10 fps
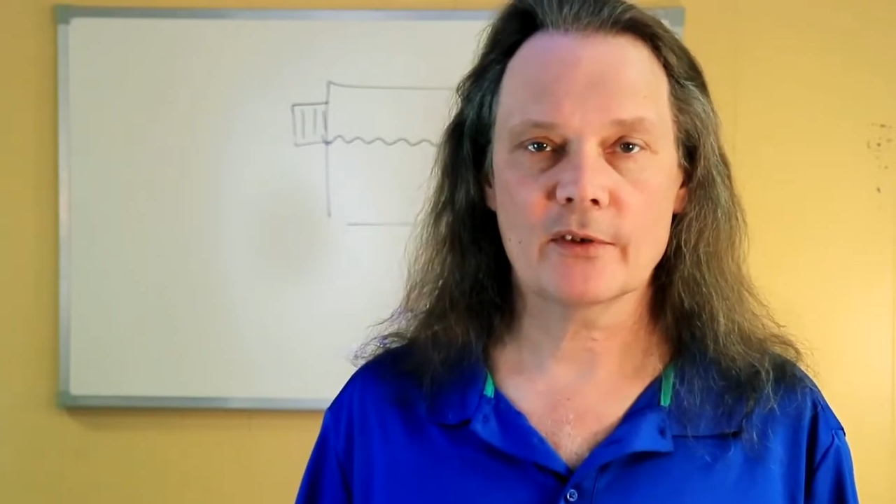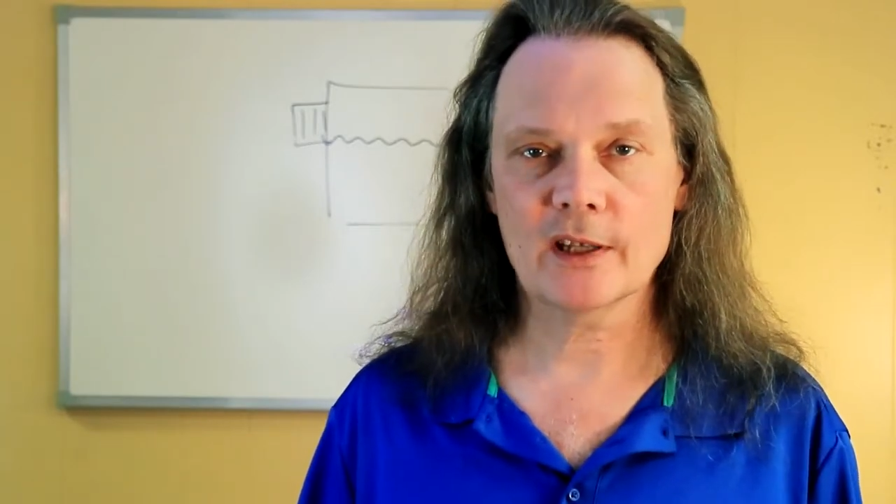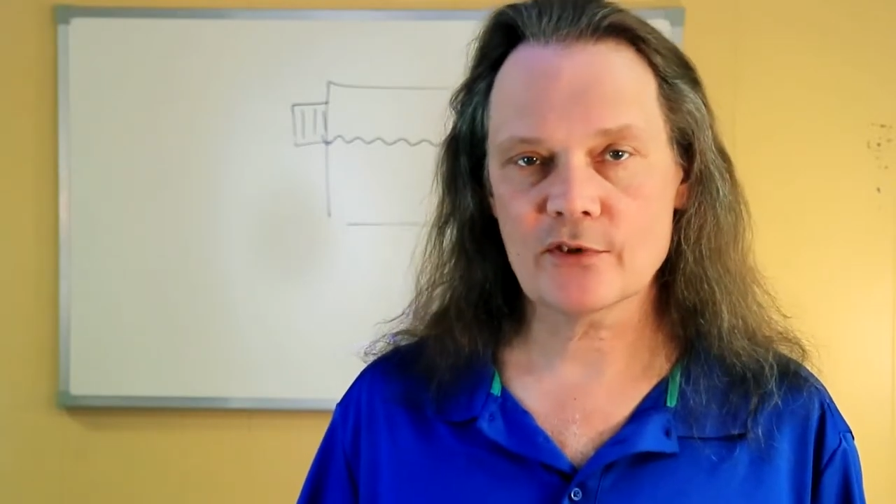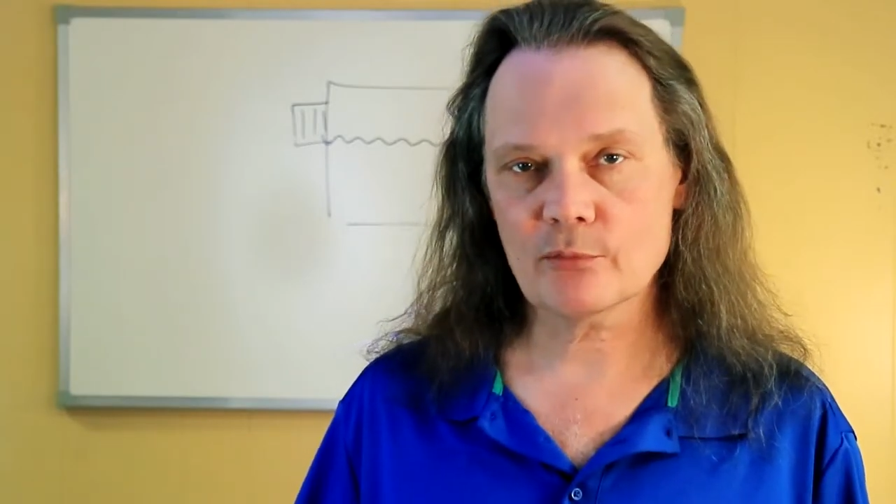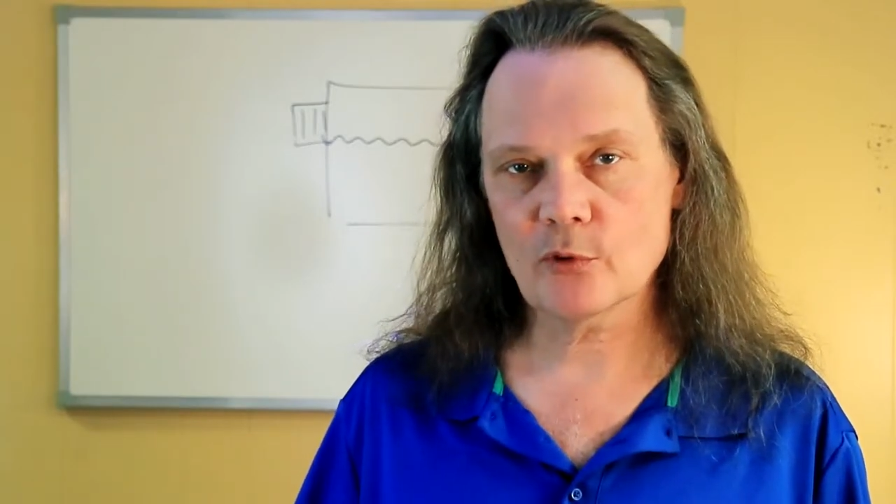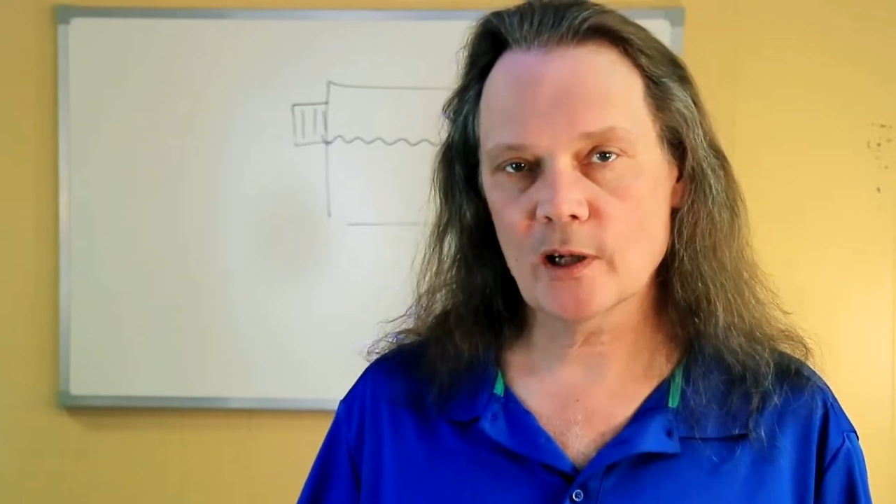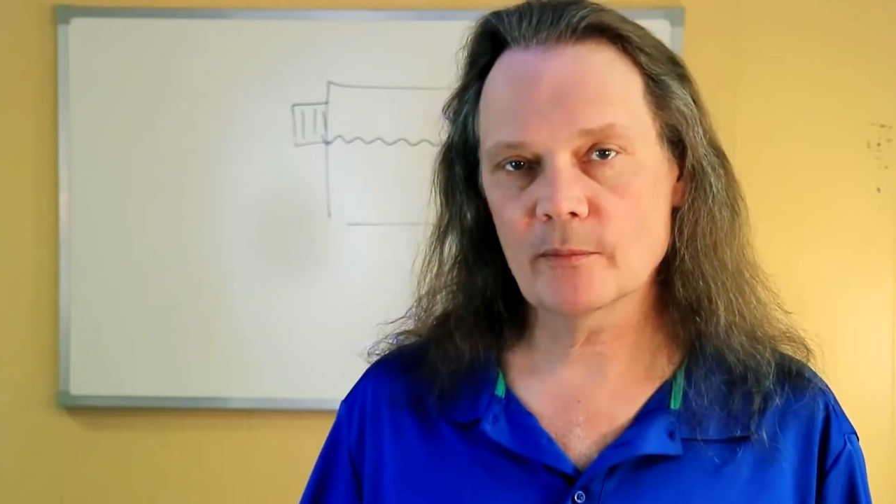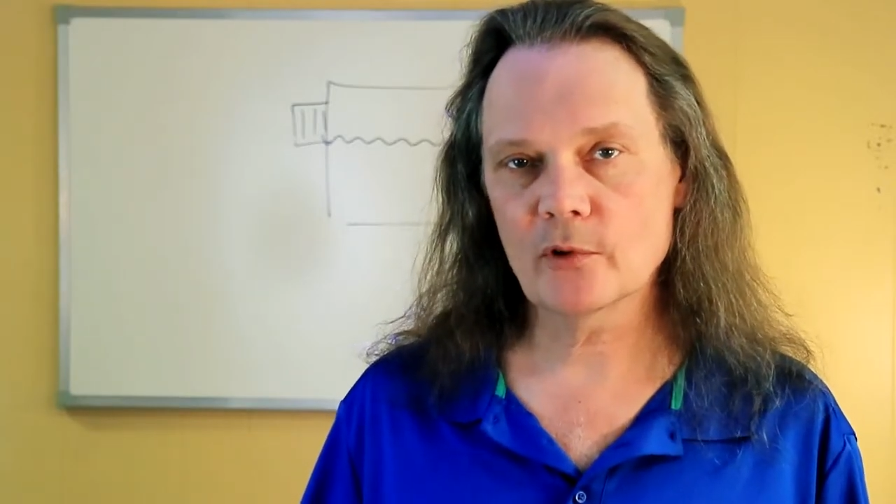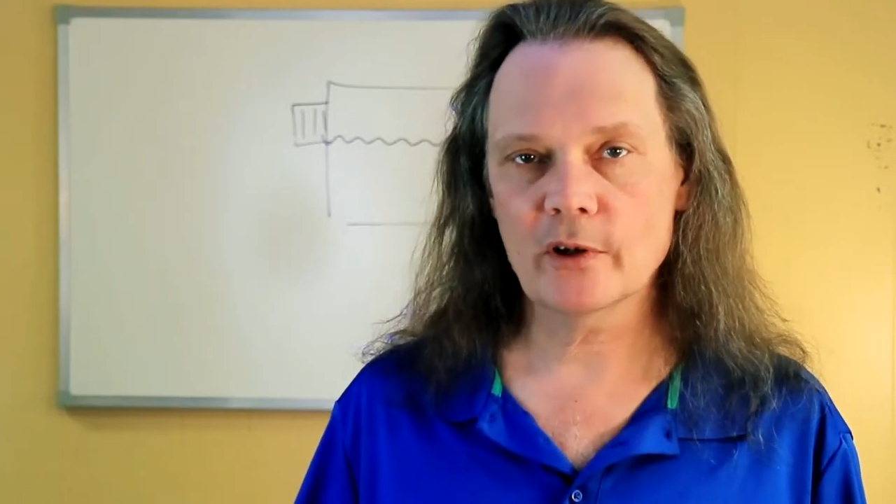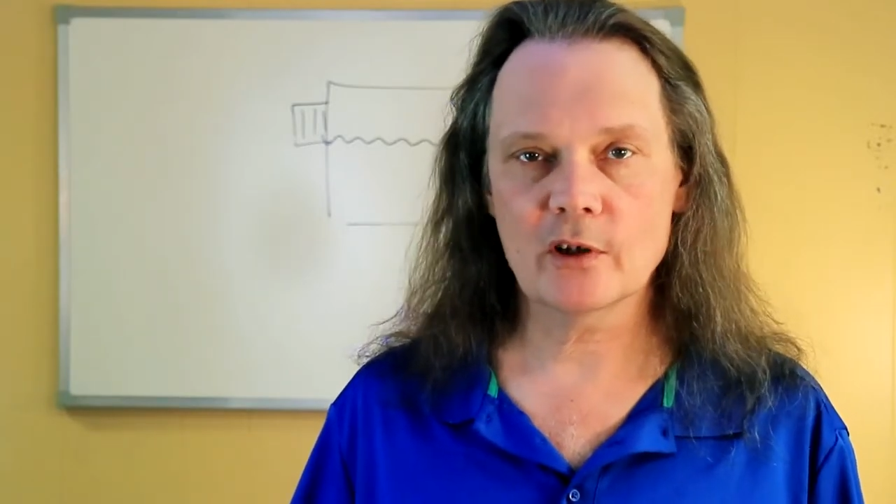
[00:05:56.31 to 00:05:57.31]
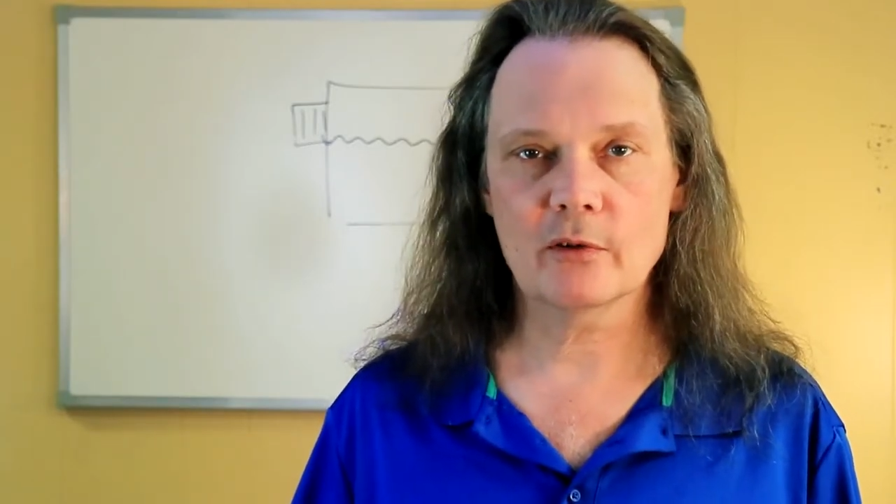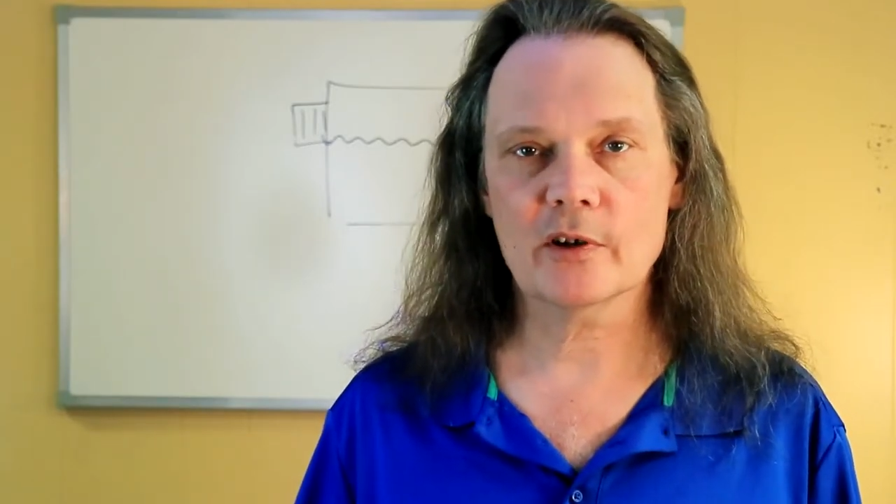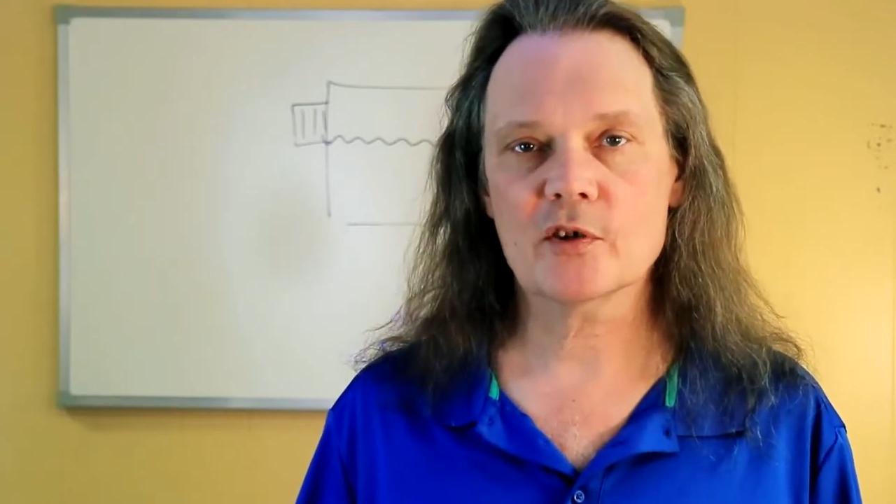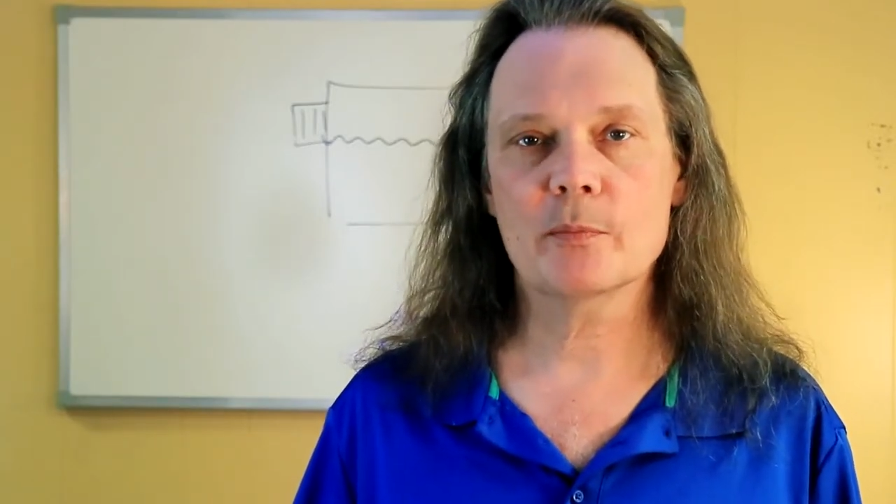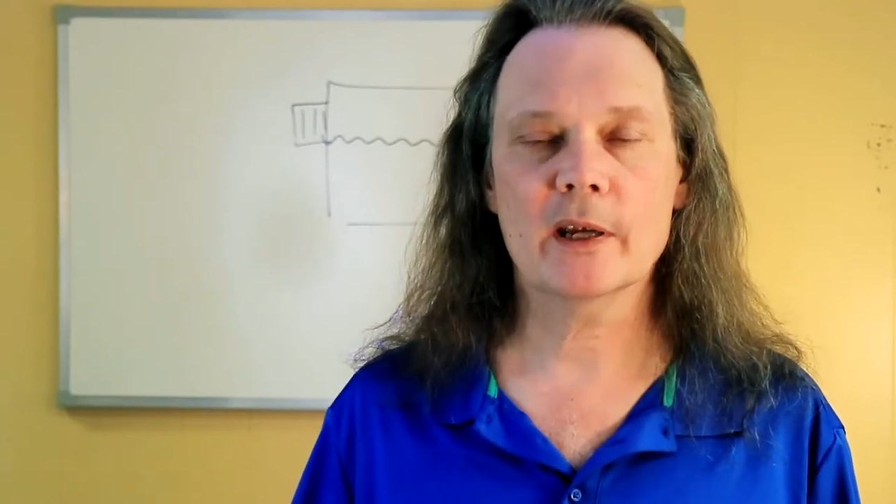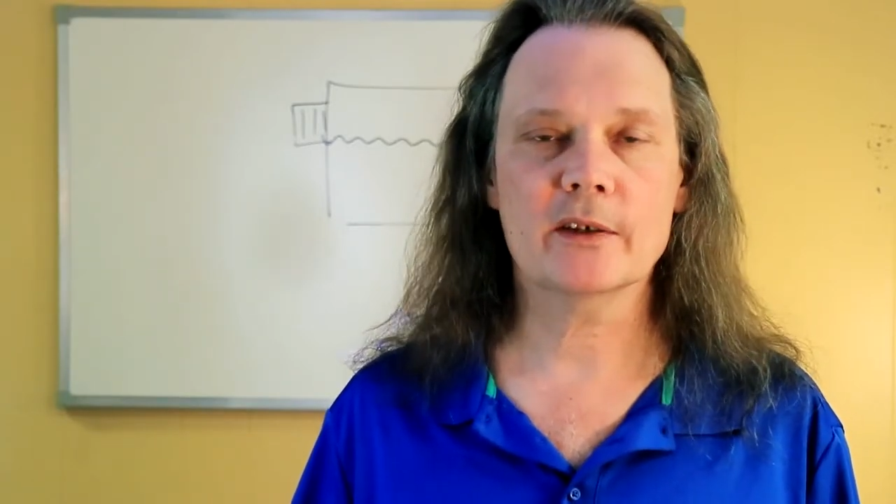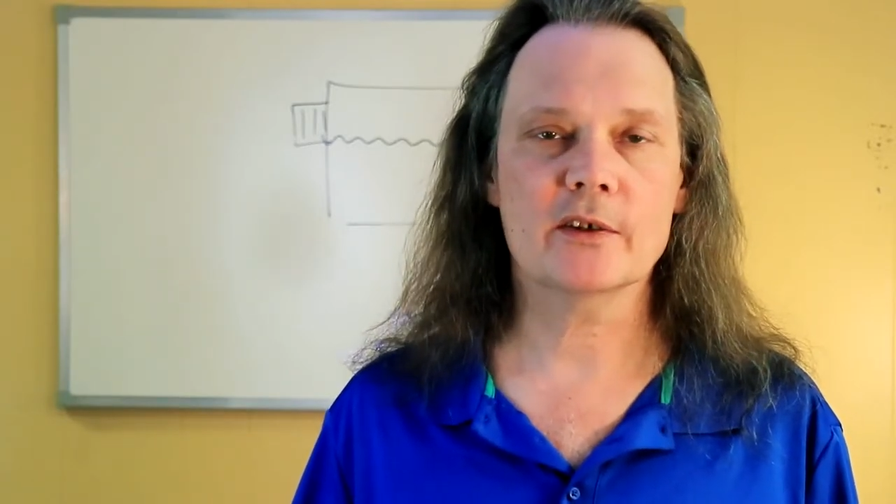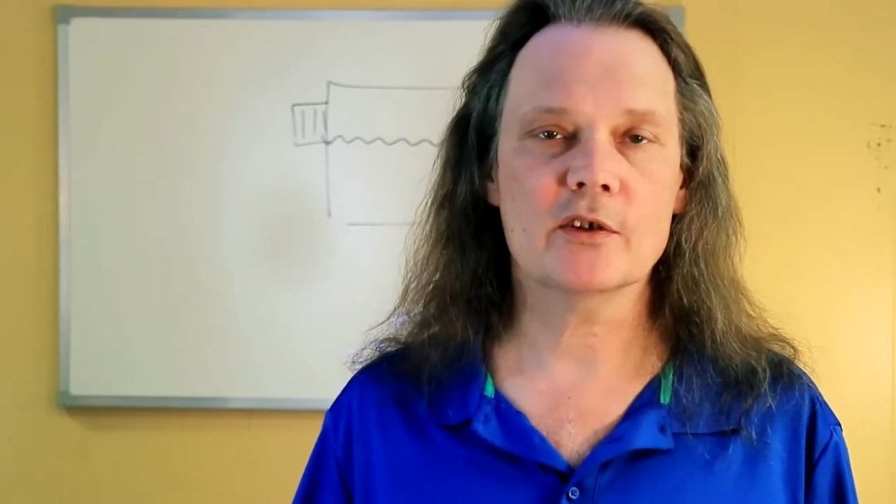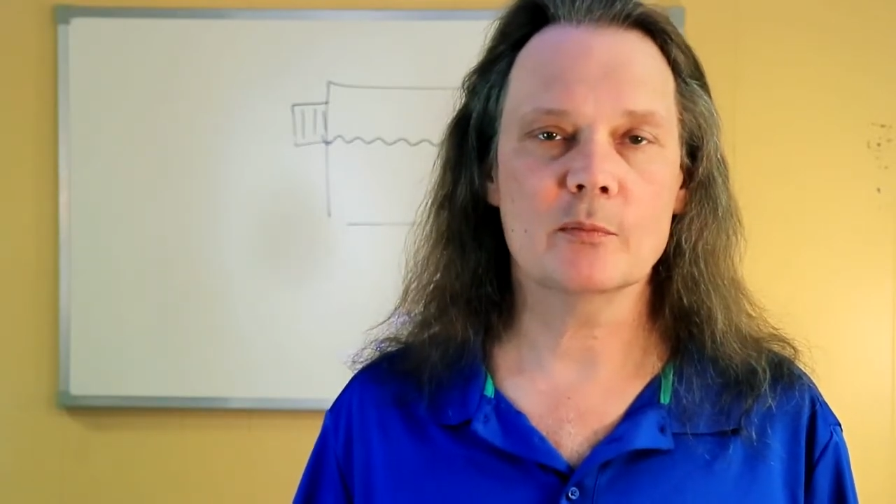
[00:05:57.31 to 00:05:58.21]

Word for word: that's where I'm going to expect it